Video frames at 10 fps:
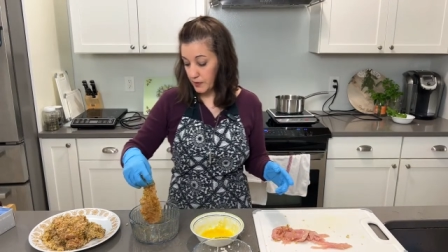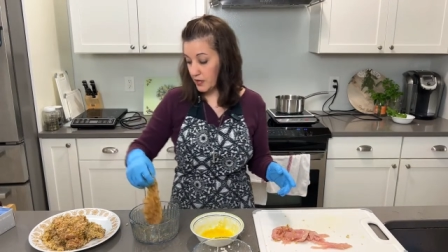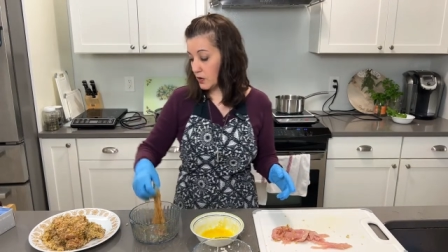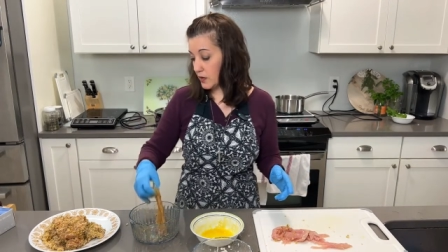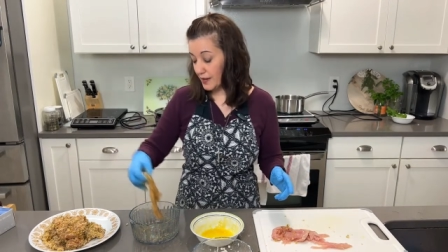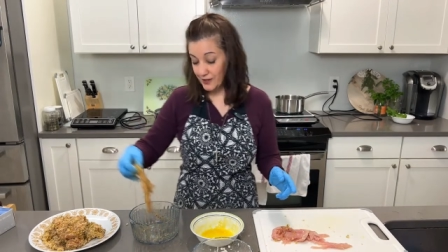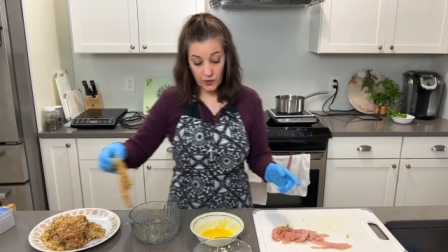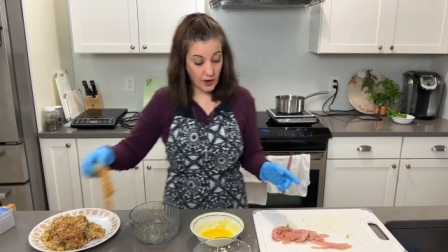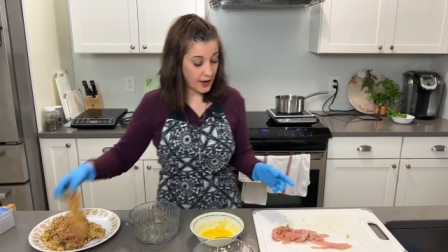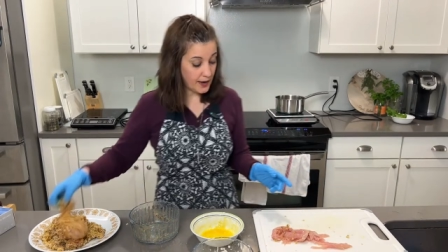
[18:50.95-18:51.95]
But okay,
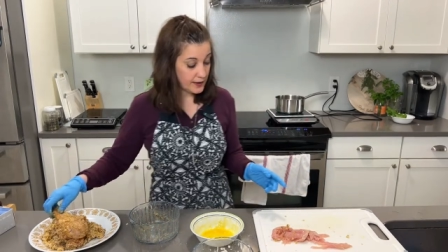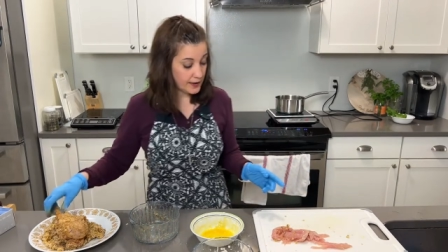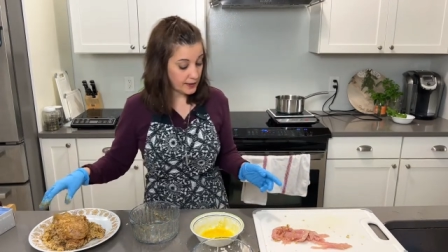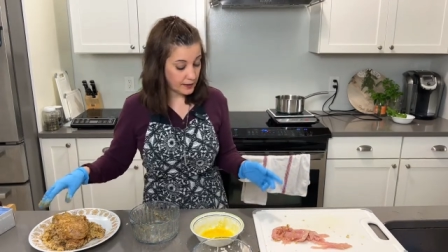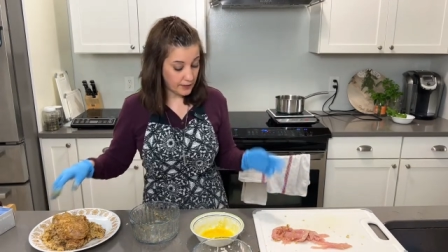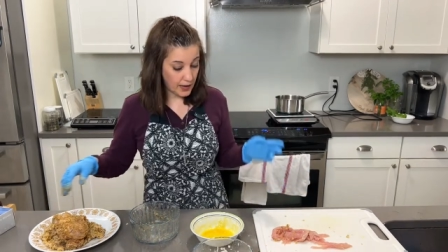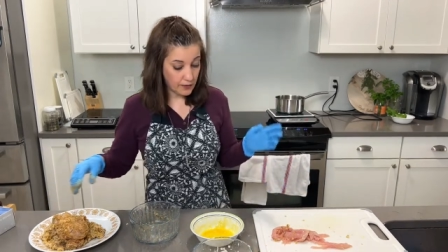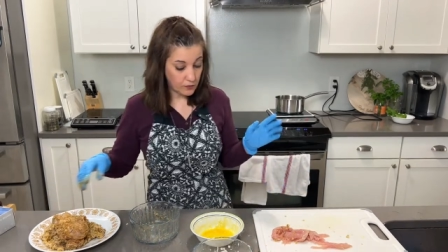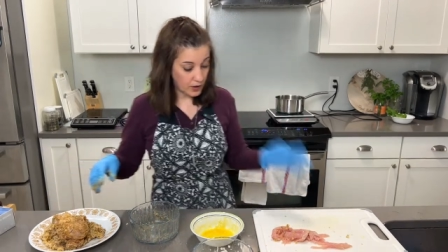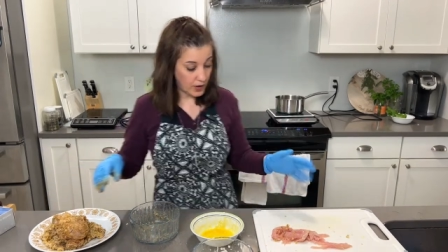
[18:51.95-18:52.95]
so I am I
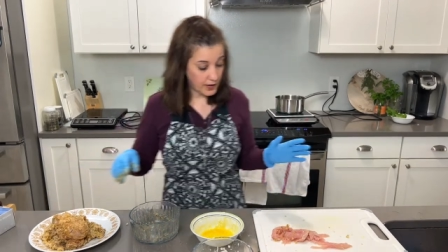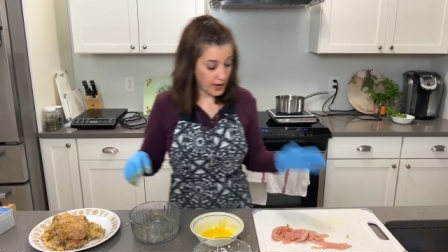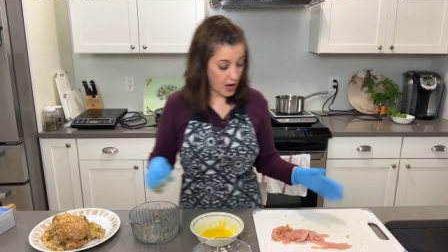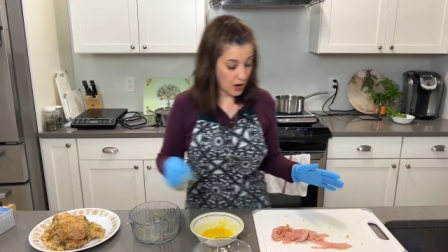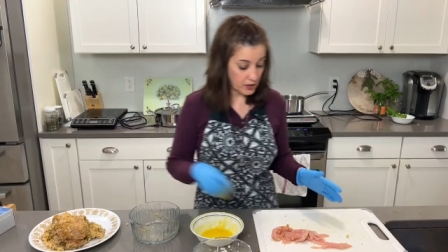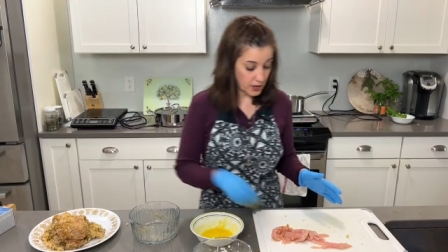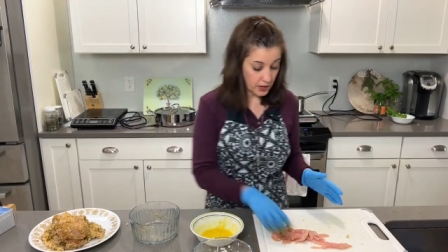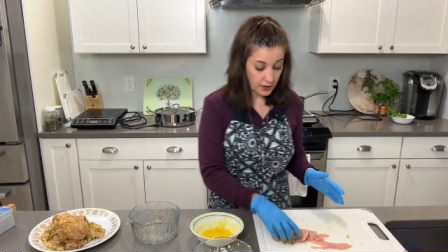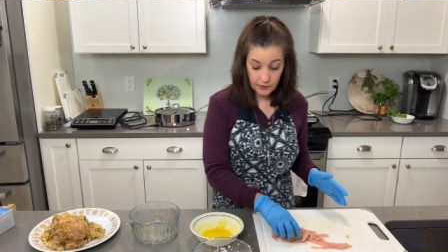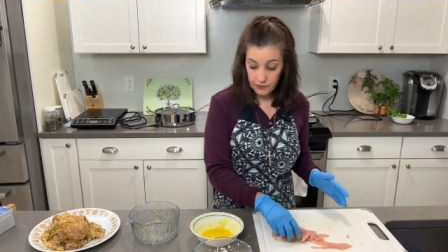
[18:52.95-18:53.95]
have run out
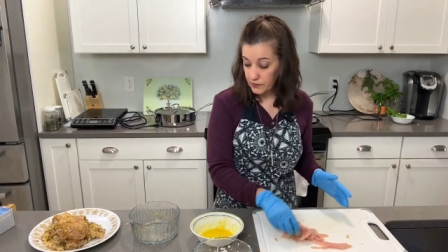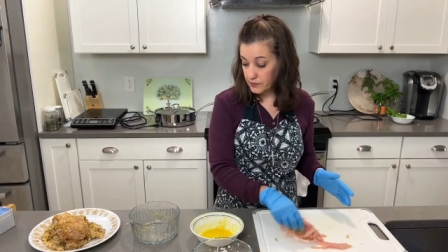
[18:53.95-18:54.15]
of